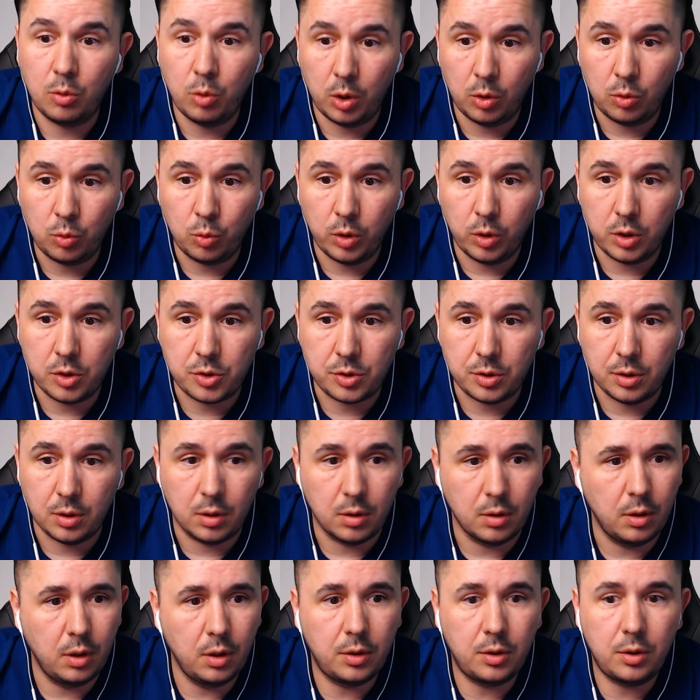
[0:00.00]
a great
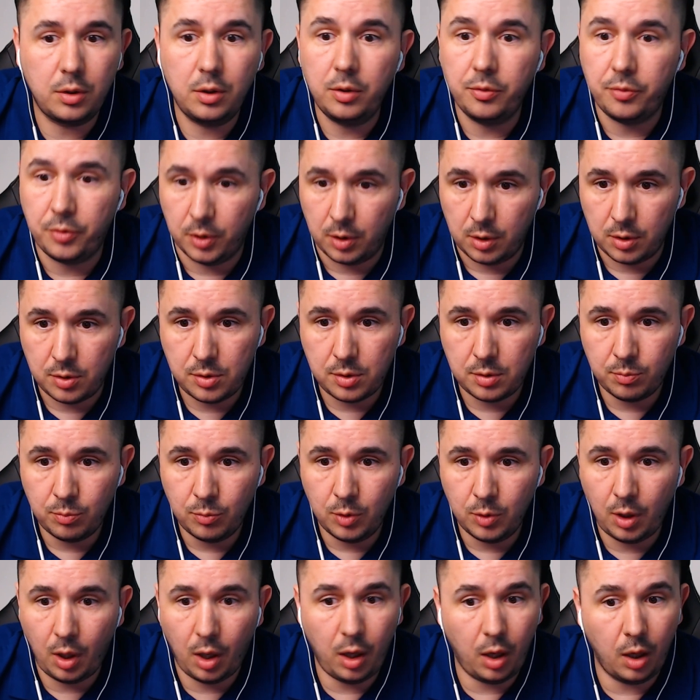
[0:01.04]
question. It differs.
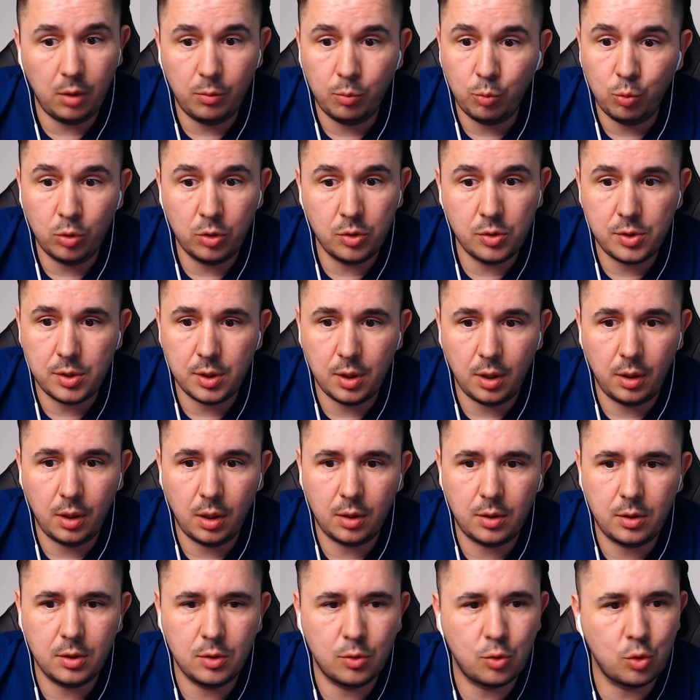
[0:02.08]
I wouldn't say
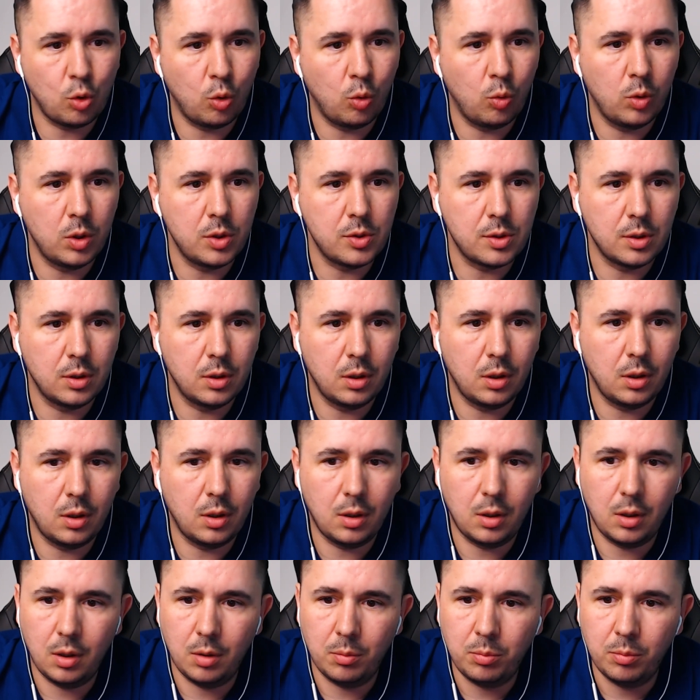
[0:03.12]
that it's always
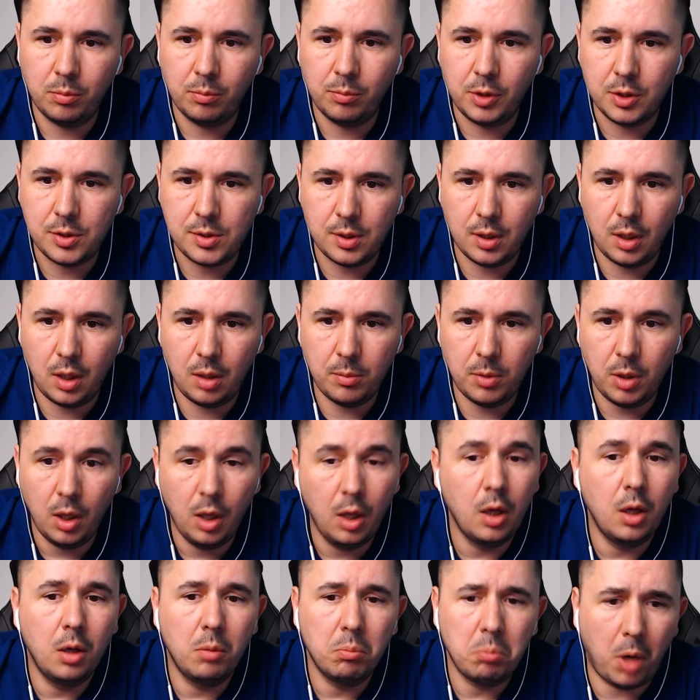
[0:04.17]
the same.
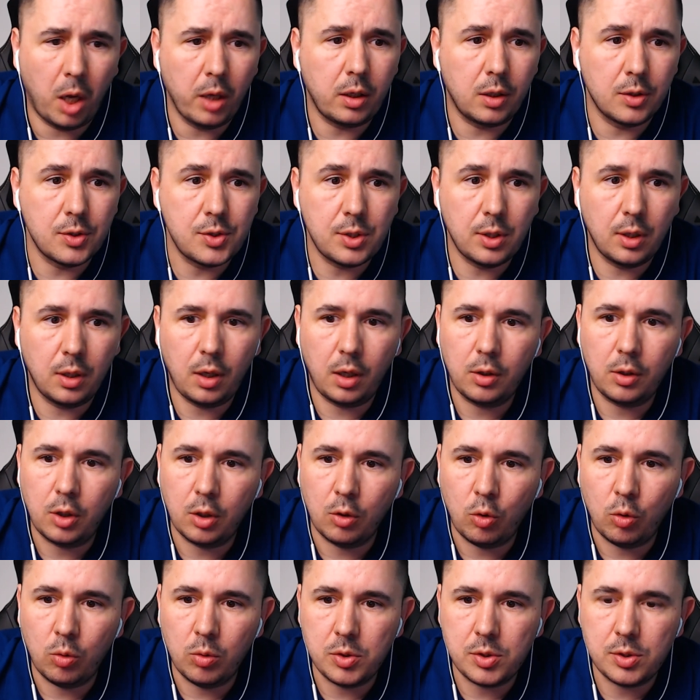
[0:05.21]
I can say
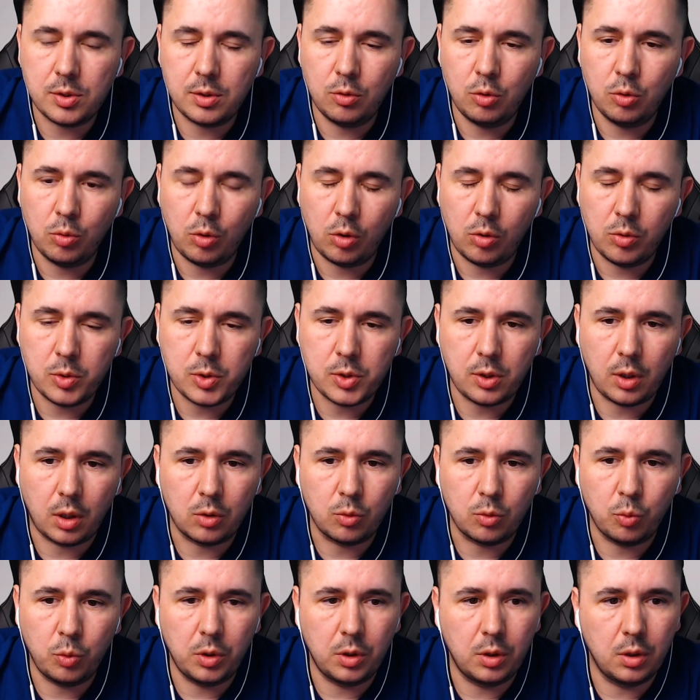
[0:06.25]
you always
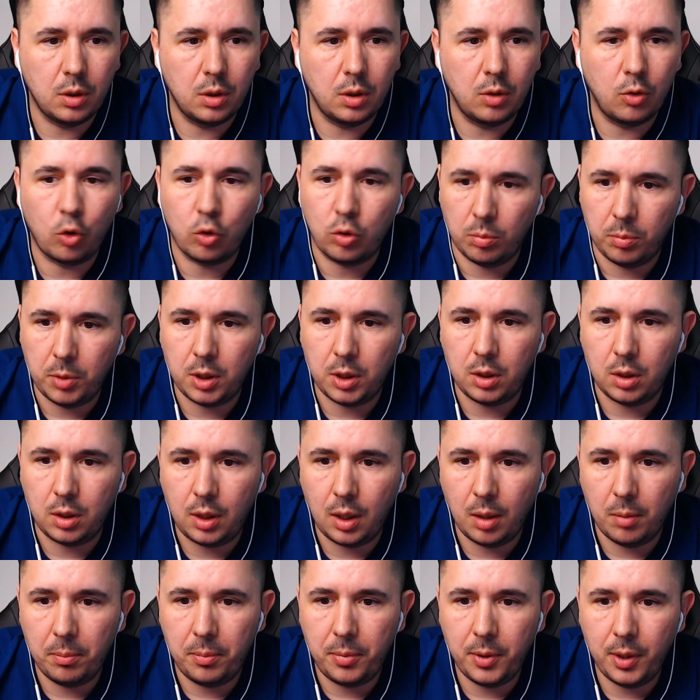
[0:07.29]
start with an automated
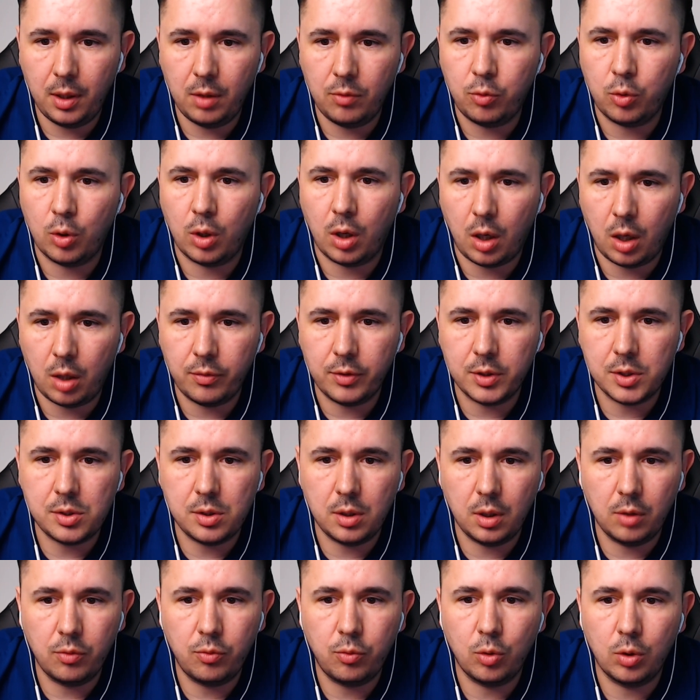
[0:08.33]
campaign for
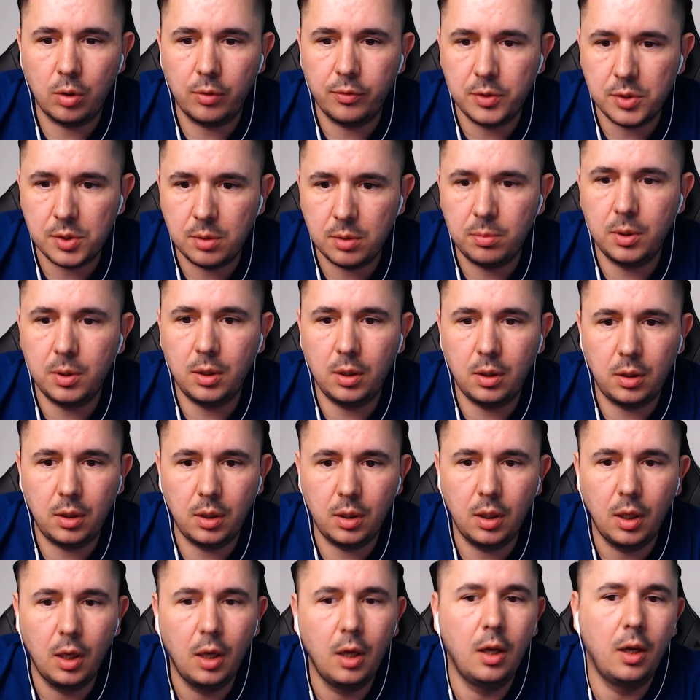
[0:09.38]
harvesting, for
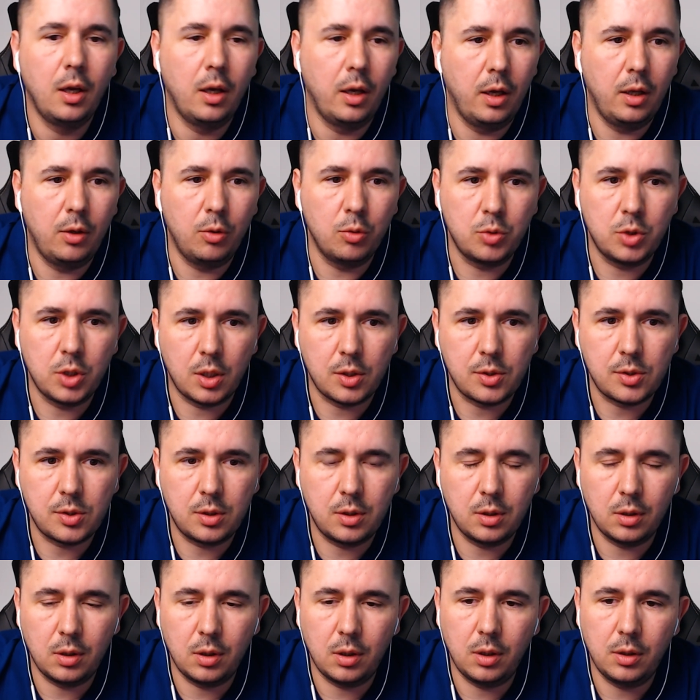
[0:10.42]
visibility, and you just
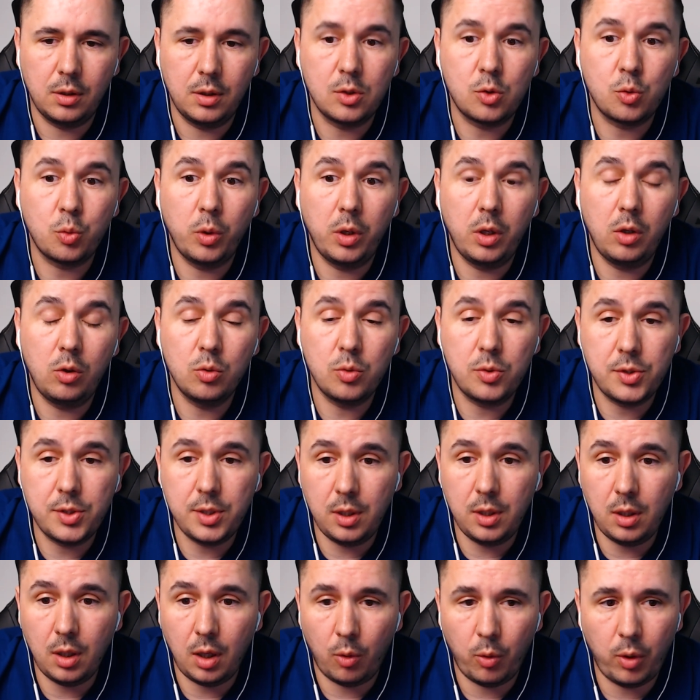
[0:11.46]
this way you
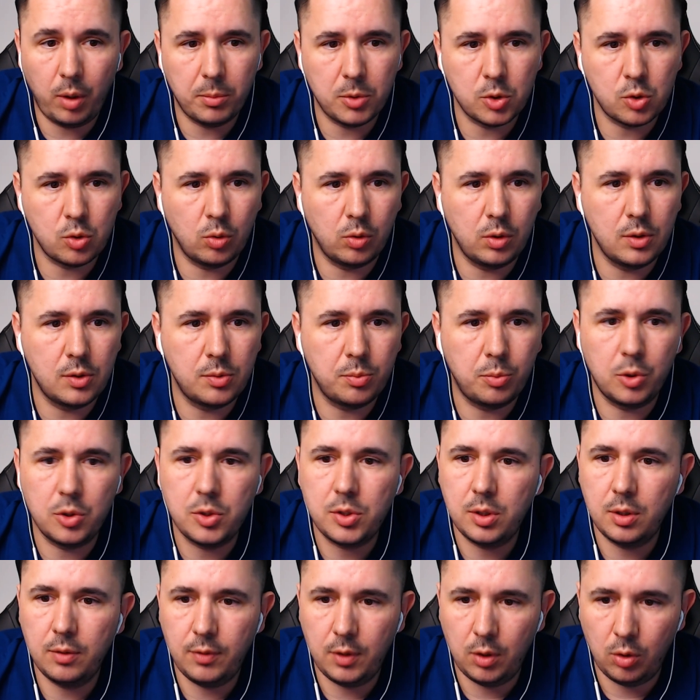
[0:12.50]
see how Amazon is
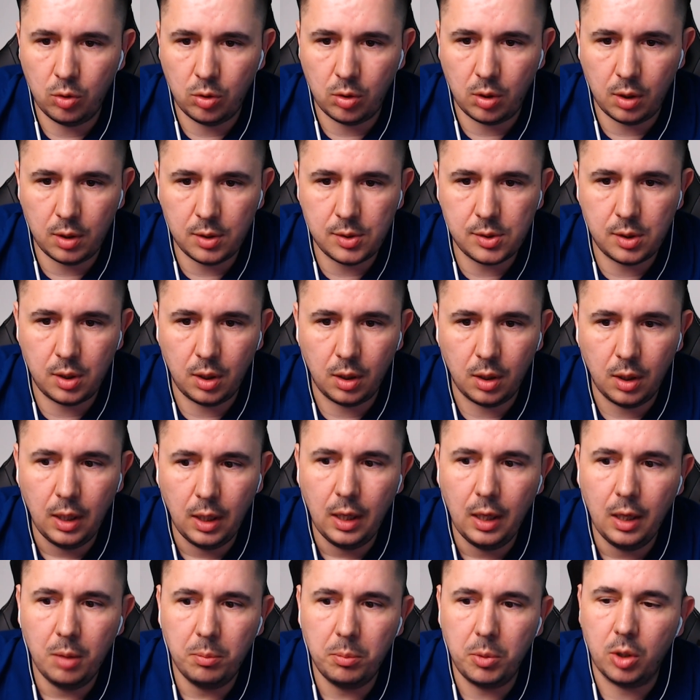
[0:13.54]
perceiving your listing.
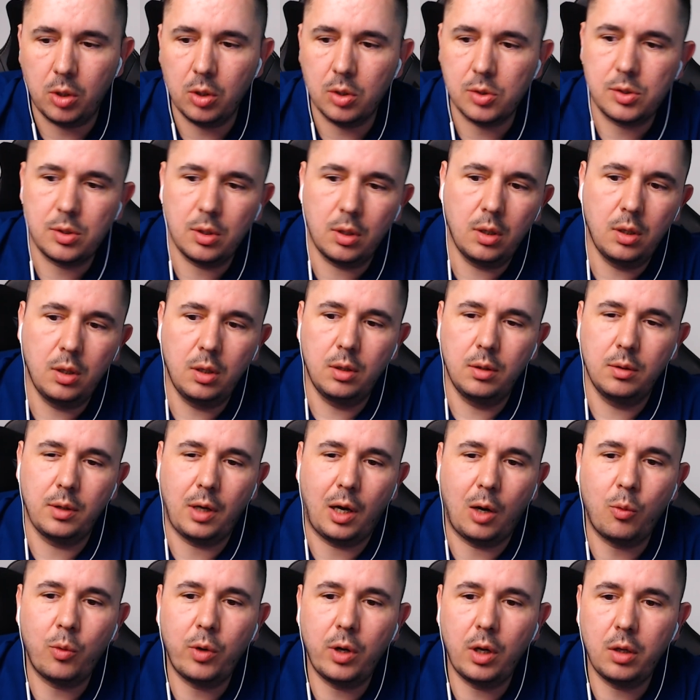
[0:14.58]
Because
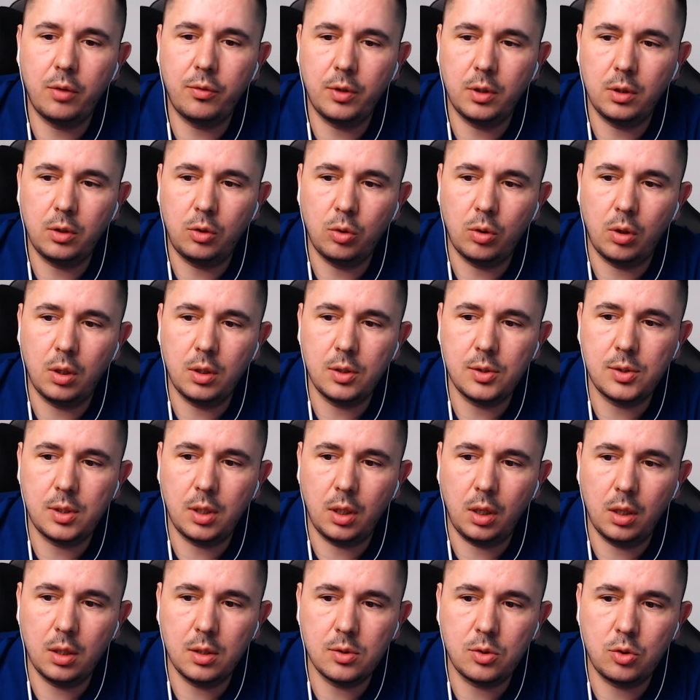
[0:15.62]
how relevant your
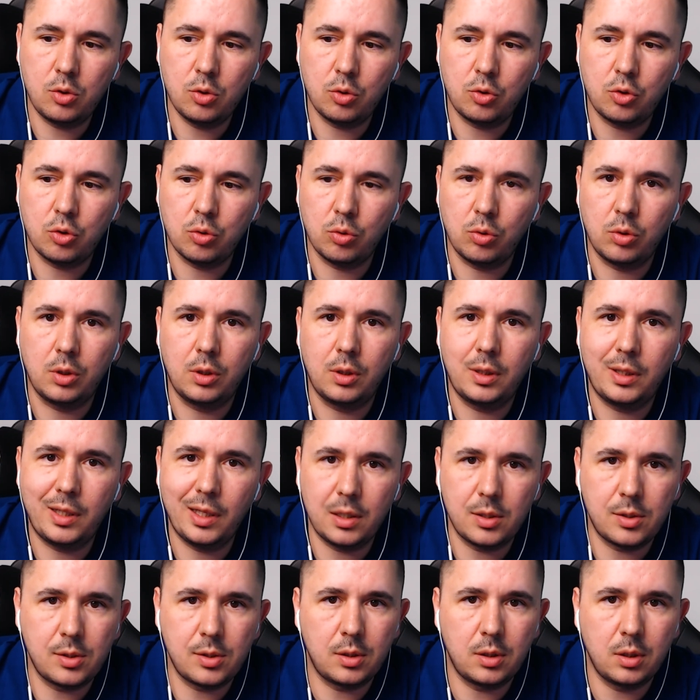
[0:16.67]
listing is, you should
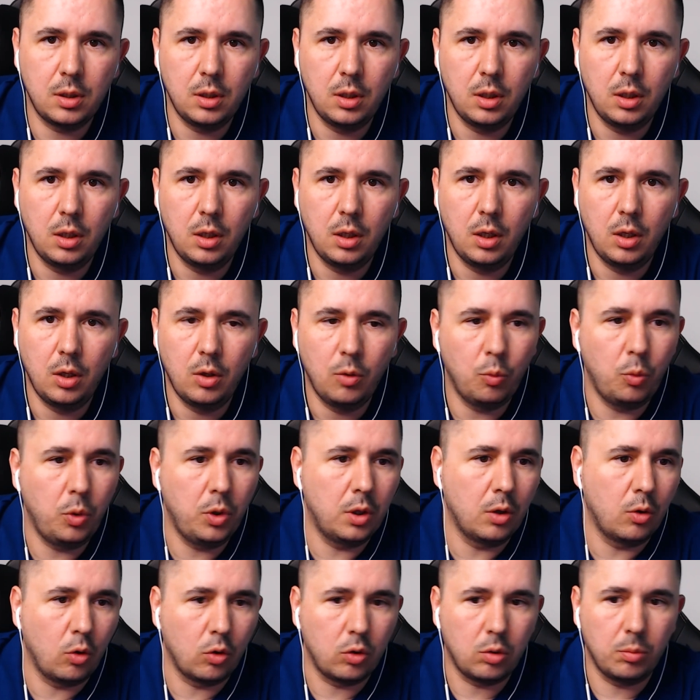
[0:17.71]
test with
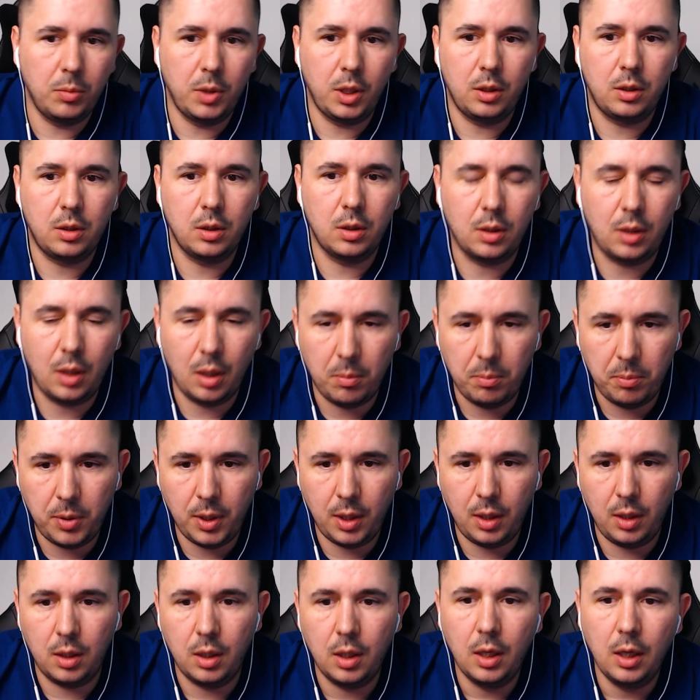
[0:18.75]
an automated
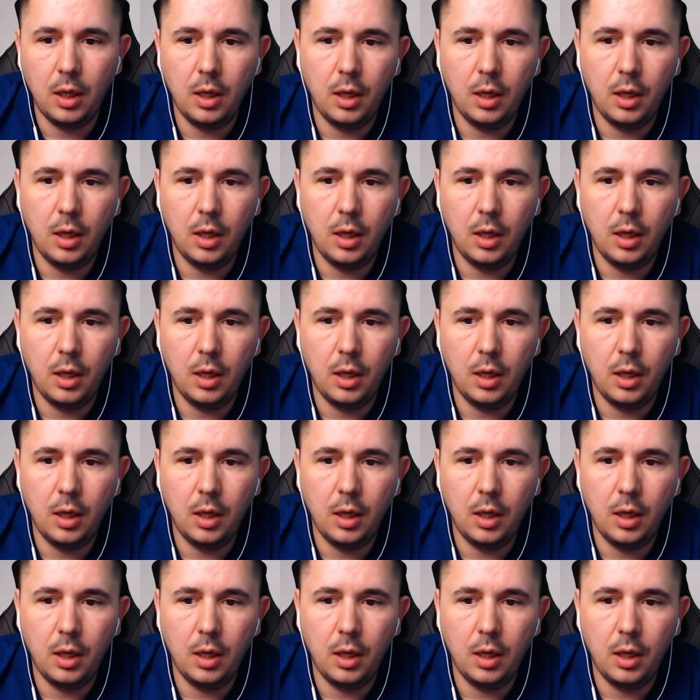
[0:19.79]
campaign.